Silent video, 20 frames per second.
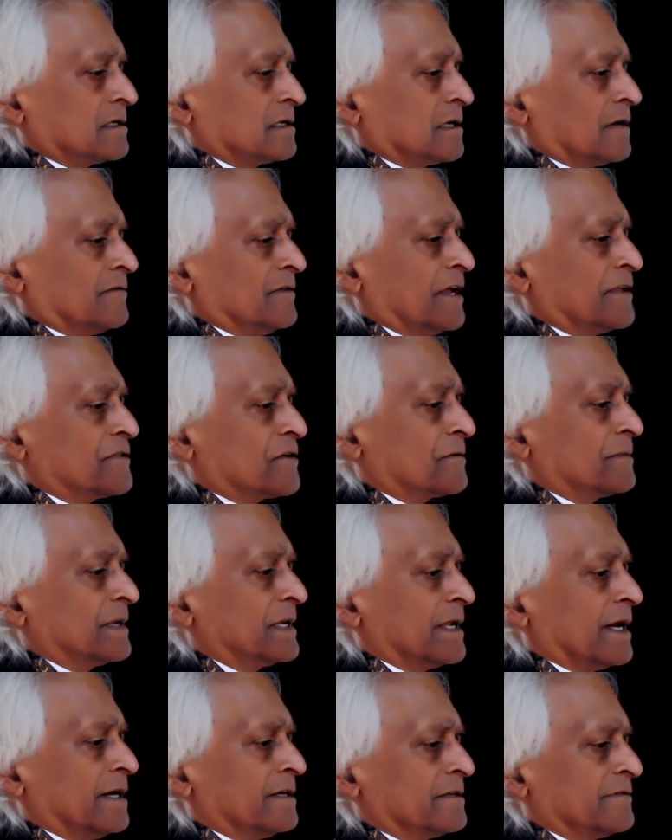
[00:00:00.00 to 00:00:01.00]
of let there be
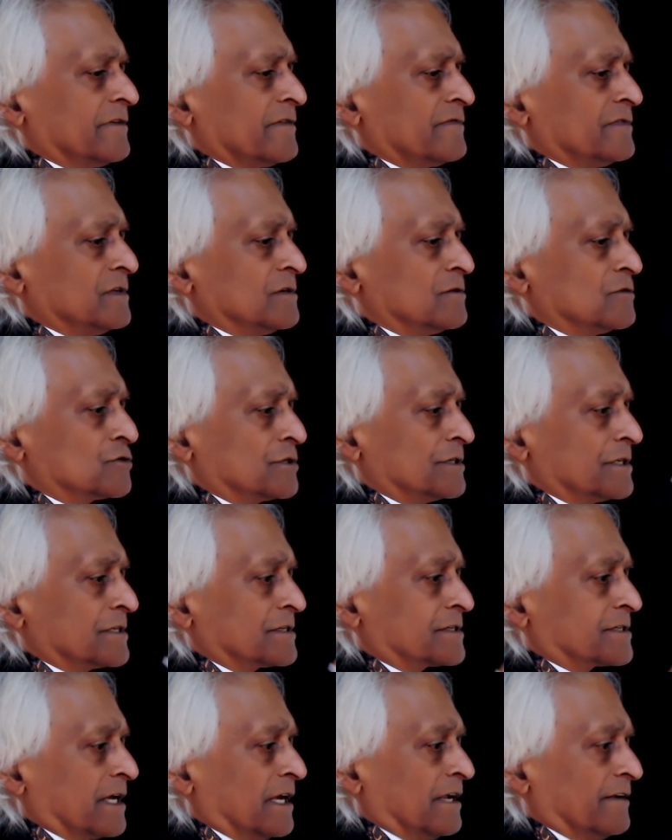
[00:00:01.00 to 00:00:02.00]
light, of evolution
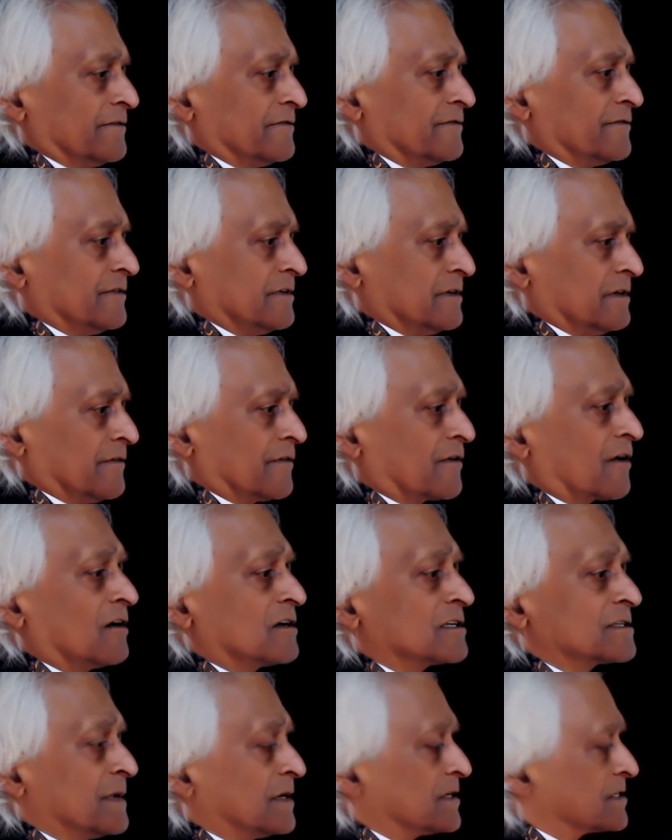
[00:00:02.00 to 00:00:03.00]
itself, of
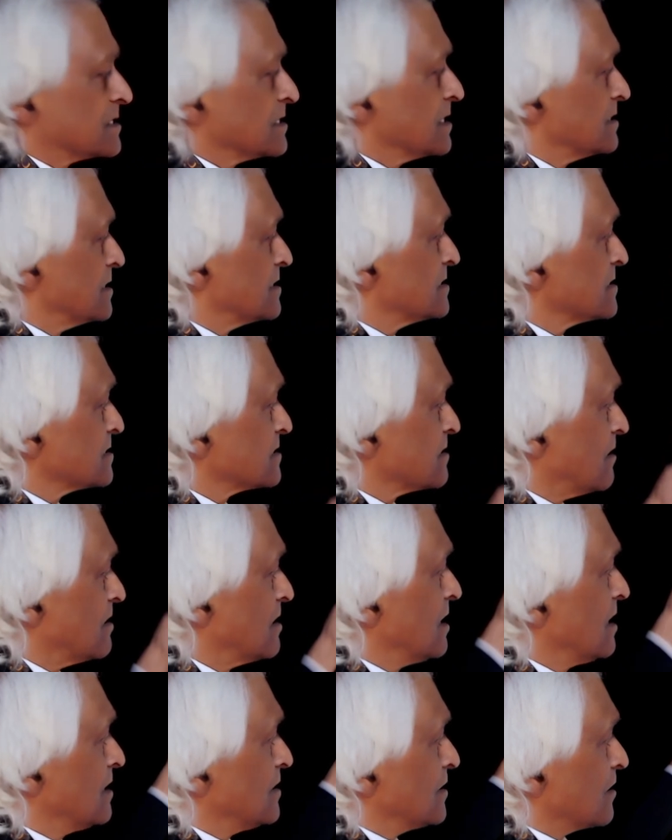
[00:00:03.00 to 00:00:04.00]
cosmos. Isn't this
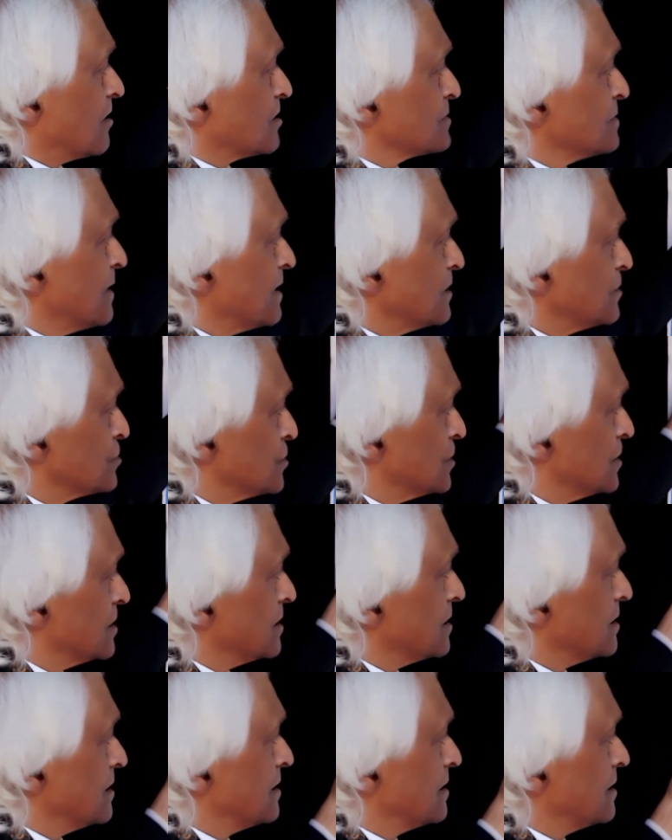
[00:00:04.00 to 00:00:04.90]
called cosmology?